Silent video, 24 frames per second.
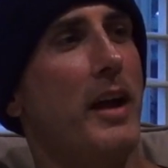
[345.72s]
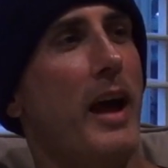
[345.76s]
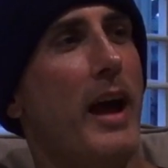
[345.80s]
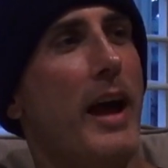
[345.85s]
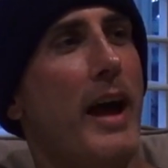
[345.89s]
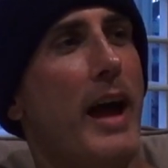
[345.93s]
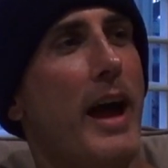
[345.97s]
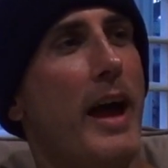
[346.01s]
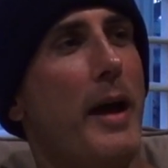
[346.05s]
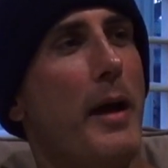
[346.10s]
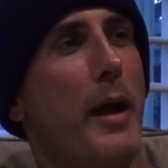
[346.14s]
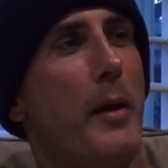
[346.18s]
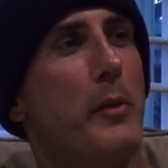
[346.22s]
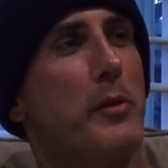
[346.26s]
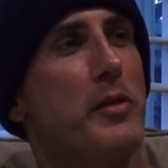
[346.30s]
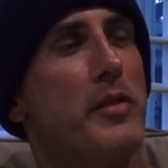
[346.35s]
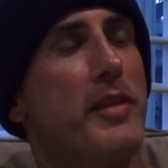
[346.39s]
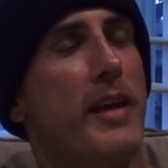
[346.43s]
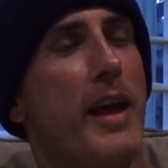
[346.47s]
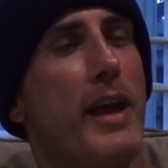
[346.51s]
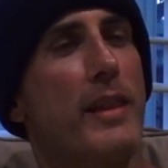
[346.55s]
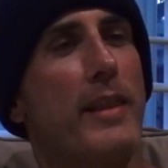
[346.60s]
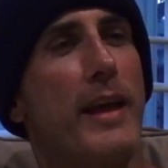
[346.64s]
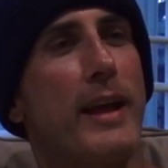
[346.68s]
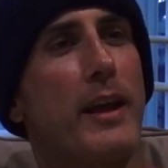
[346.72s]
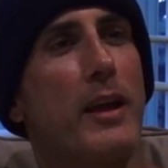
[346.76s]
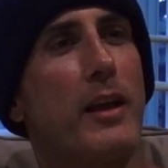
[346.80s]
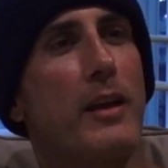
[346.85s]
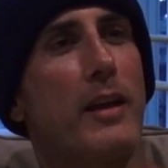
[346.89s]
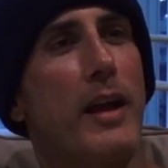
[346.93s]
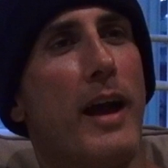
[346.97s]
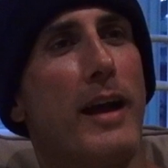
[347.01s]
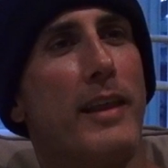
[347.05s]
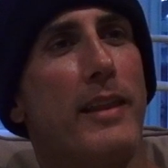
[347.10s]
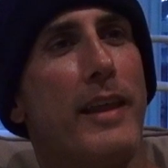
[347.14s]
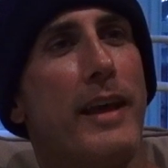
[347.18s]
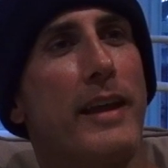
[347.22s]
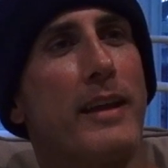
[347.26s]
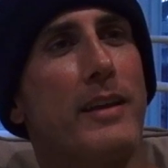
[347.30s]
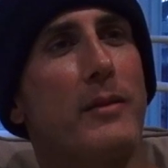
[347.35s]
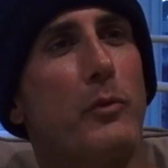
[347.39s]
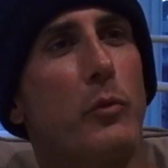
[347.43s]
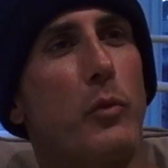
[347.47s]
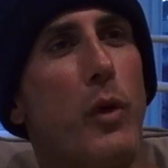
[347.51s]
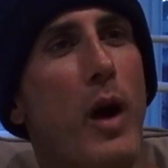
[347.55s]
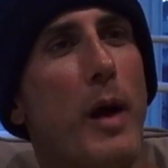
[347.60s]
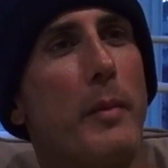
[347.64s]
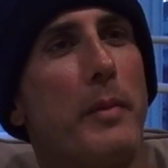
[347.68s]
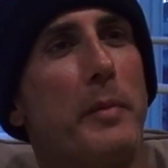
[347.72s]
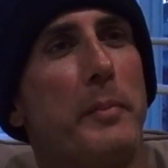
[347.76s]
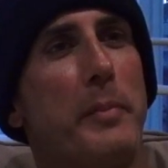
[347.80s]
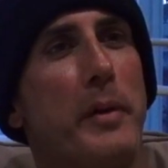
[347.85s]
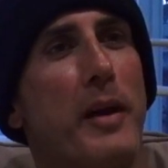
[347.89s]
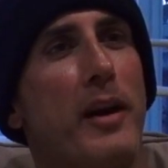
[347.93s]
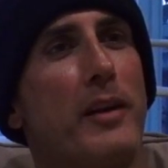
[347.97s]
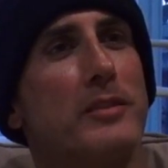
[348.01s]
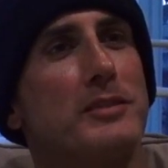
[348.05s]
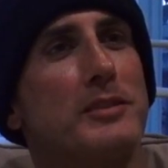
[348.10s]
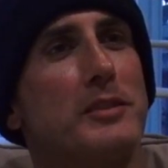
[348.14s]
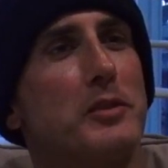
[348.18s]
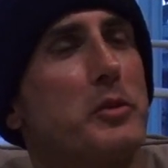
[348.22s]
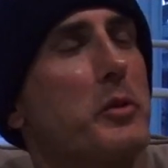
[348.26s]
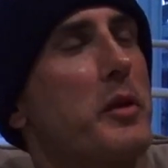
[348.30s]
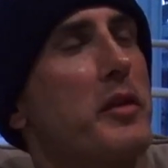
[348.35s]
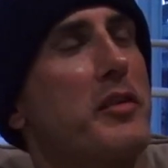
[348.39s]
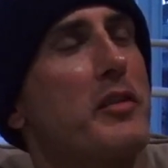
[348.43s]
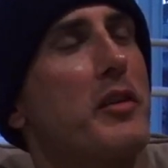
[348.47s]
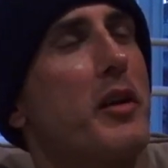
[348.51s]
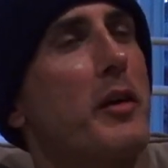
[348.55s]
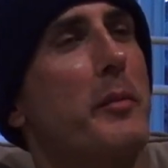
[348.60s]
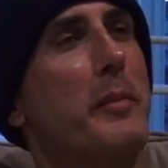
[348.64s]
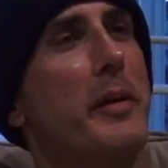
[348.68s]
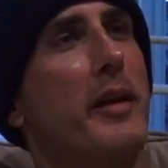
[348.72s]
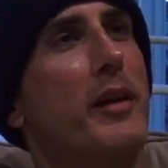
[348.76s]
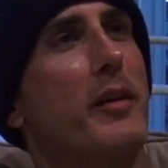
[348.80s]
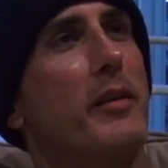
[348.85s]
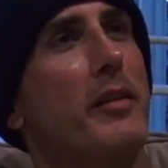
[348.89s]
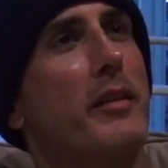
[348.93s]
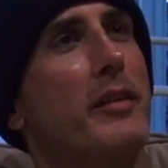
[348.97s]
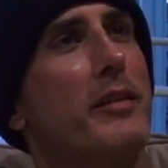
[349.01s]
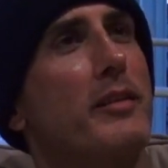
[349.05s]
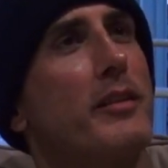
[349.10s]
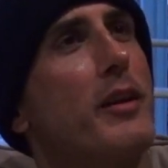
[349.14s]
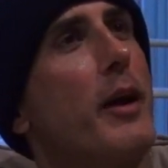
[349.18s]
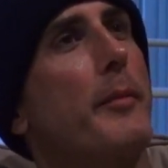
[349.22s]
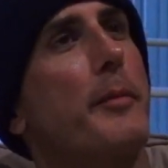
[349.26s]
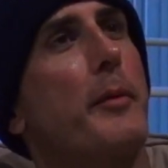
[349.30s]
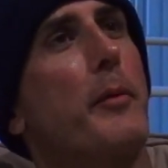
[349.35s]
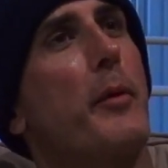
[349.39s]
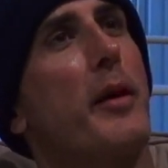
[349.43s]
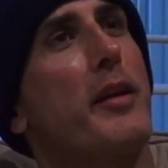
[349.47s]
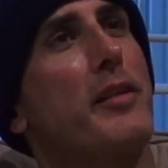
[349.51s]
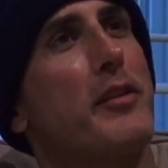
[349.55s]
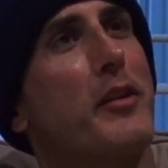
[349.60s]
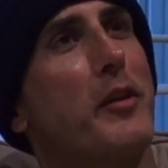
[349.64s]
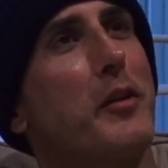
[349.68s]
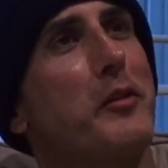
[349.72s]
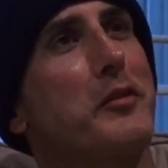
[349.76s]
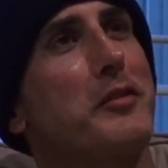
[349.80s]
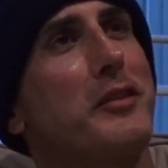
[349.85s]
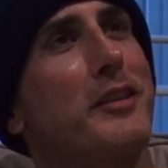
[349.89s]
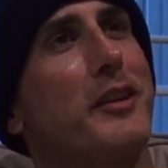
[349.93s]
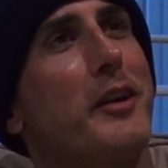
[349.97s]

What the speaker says: I would say I like Robin Paris's Chris R better than Tommy Wiseau's.